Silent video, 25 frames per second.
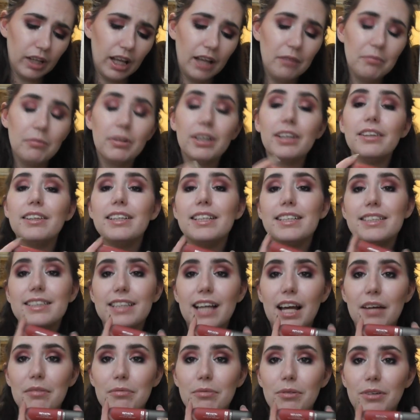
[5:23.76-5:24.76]
And one of these,
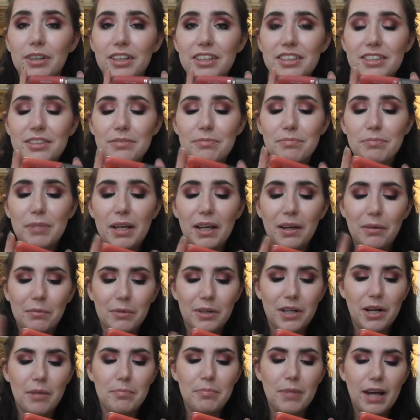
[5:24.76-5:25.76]
I've wanted to pick
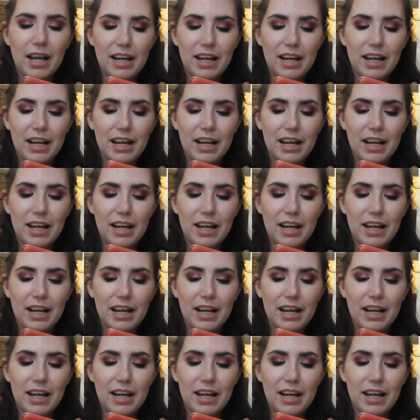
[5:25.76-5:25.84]
one up,